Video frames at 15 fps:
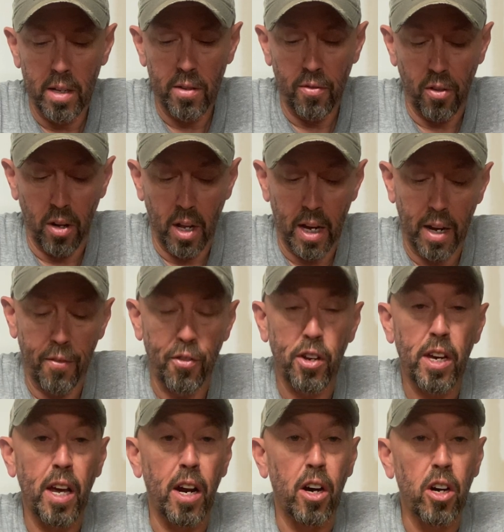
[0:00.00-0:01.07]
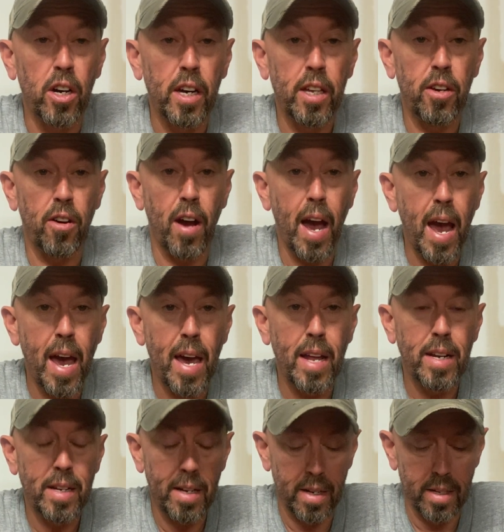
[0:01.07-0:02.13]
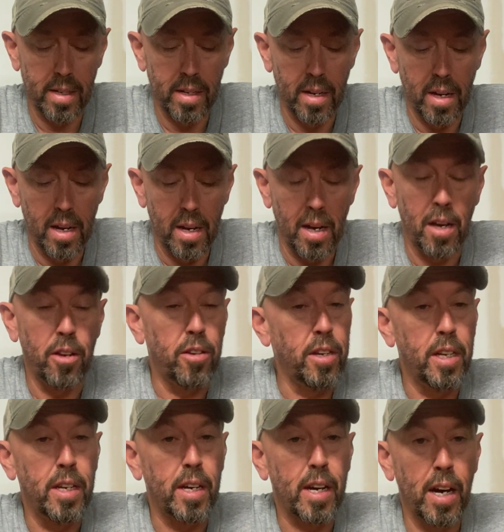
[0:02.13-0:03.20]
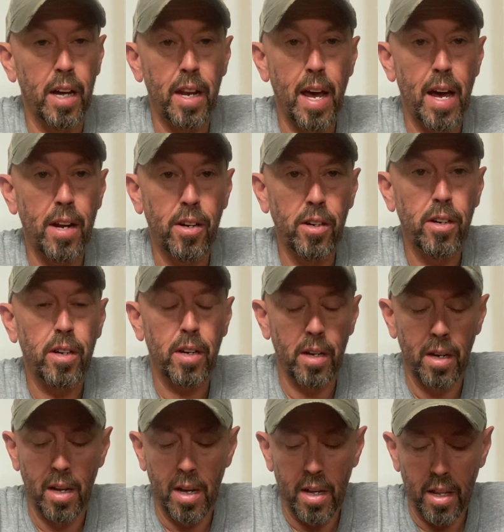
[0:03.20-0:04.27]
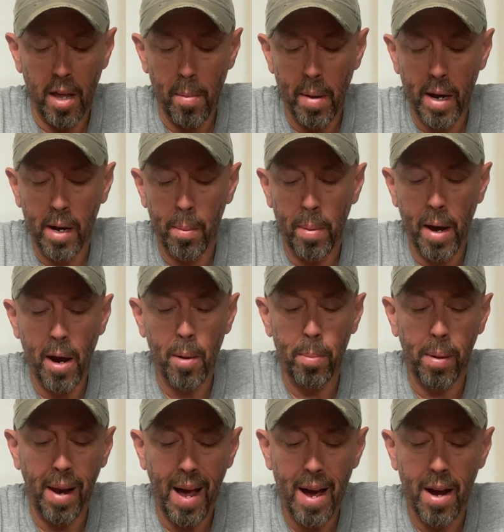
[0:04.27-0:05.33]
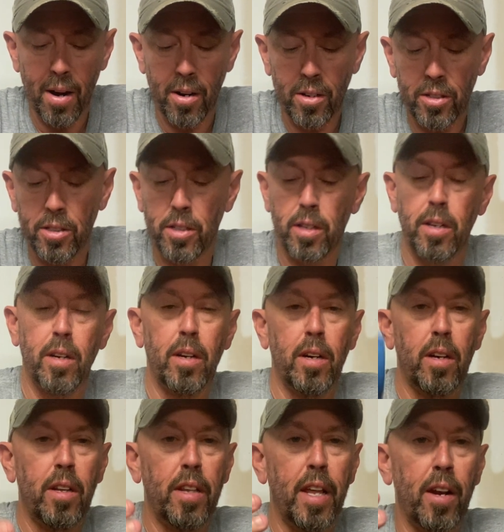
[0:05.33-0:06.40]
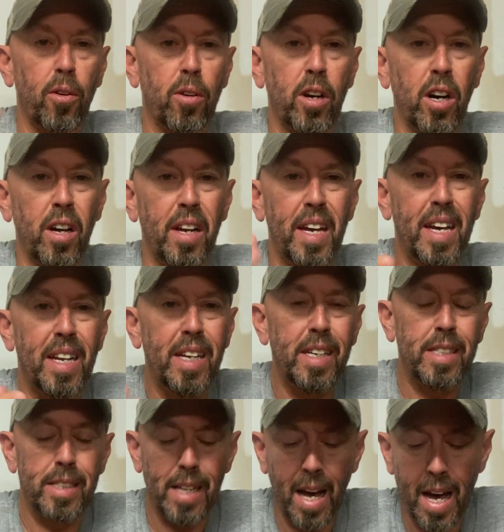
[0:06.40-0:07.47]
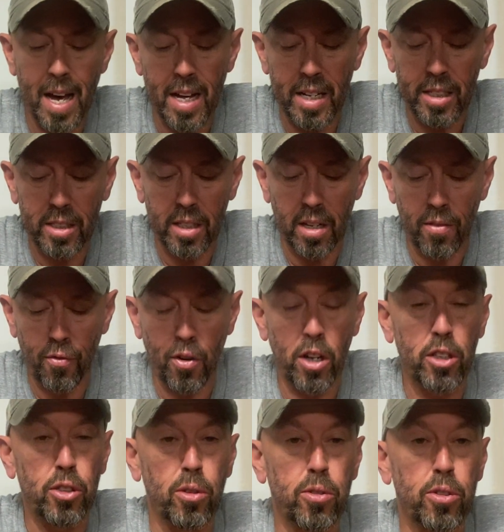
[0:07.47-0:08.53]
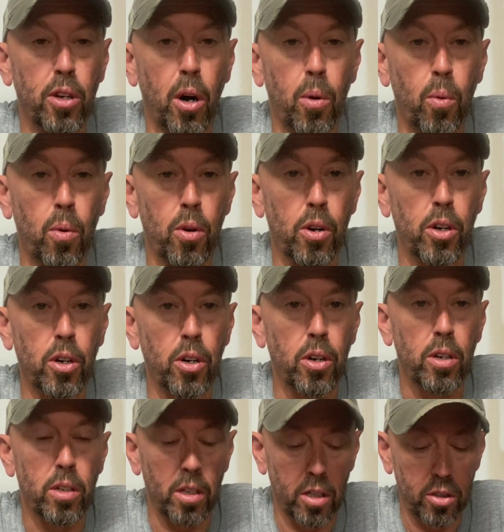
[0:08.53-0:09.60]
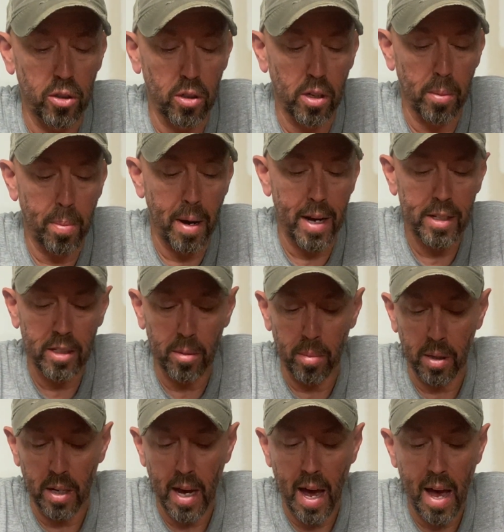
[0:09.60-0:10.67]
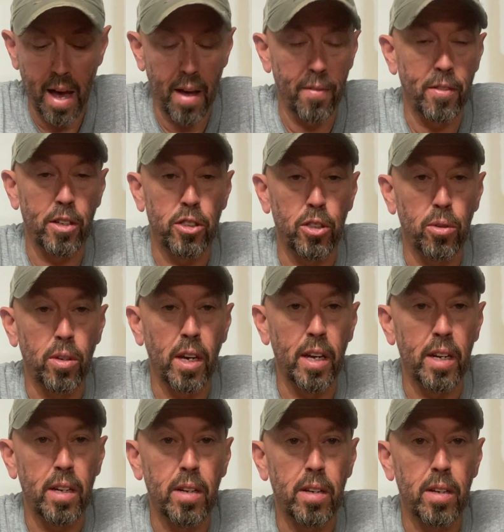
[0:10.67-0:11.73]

So like if you get a hook in your hand and you need to cut that hook, they make a pair of pliers that'll cut any size fresh or saltwater hook that you could possibly have that you get